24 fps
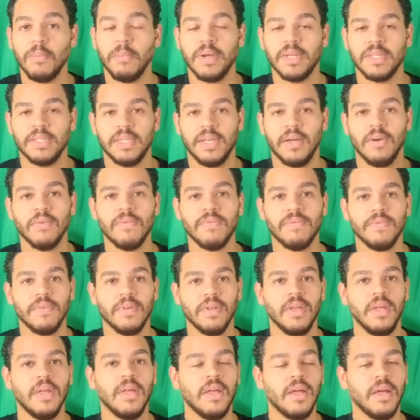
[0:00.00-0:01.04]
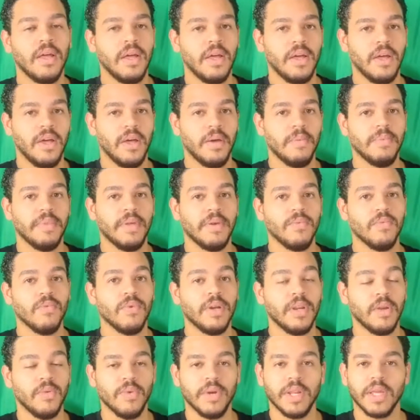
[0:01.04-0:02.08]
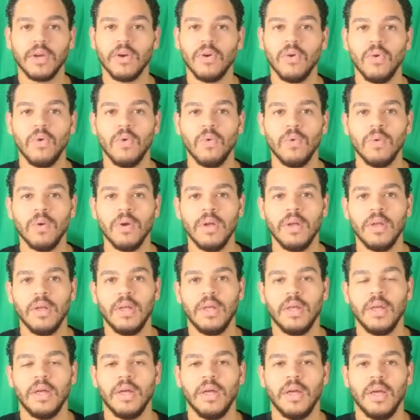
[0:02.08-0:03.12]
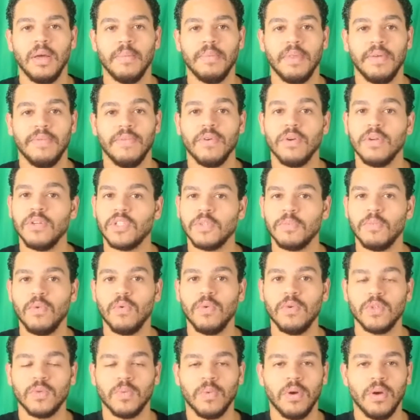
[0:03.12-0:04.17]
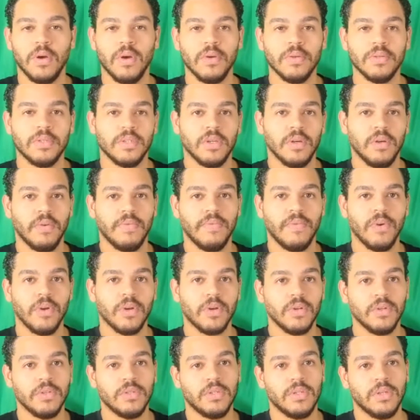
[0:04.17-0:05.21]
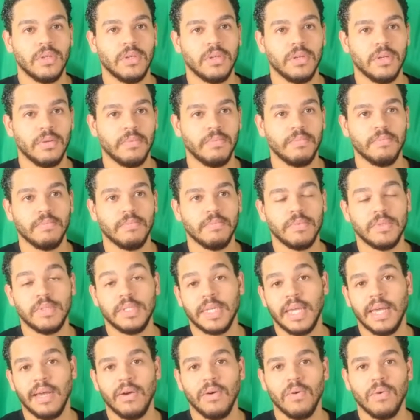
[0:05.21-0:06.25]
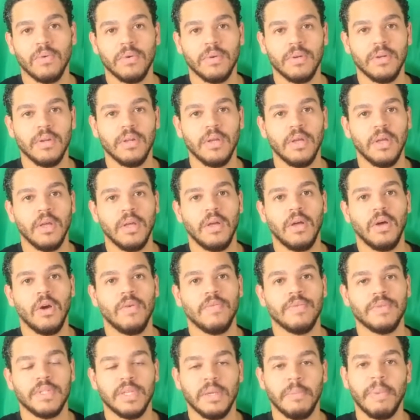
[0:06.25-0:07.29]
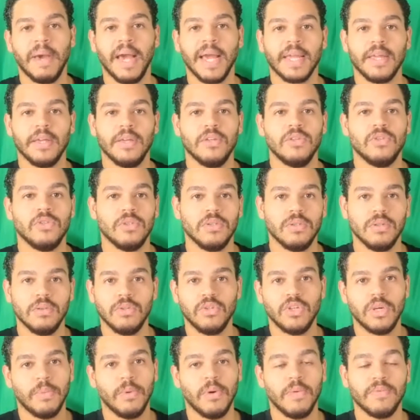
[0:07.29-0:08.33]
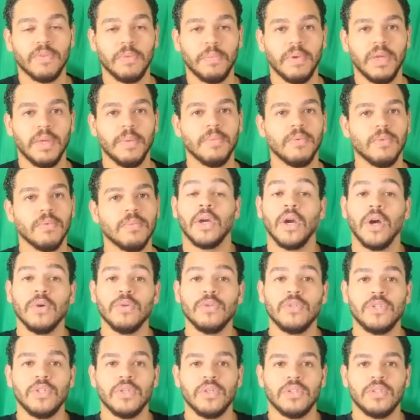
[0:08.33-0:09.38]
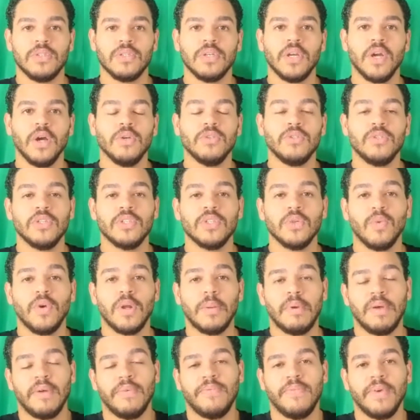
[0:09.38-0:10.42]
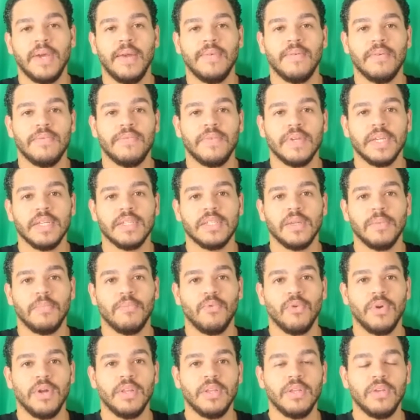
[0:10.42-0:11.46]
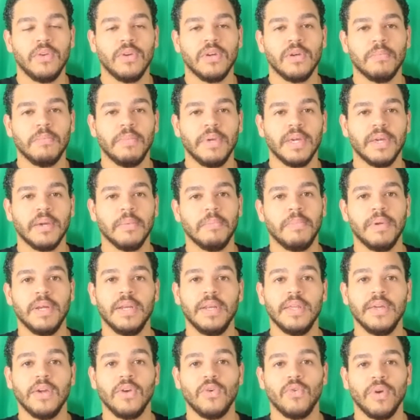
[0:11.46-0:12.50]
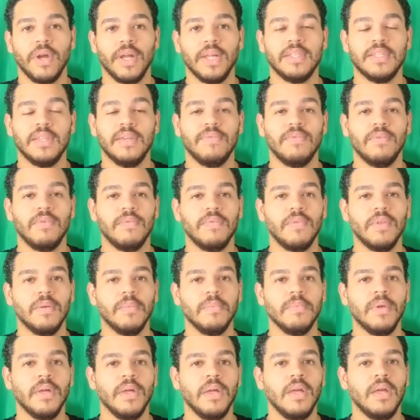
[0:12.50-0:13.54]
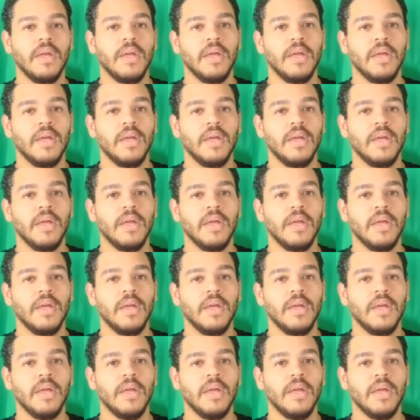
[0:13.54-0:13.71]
one myself. They're really, really cool. They're very small as well, so very good to sell and obviously package and ship off to people. Coasters. Coasters are one of my favorite things to print. You can be completely creative with them.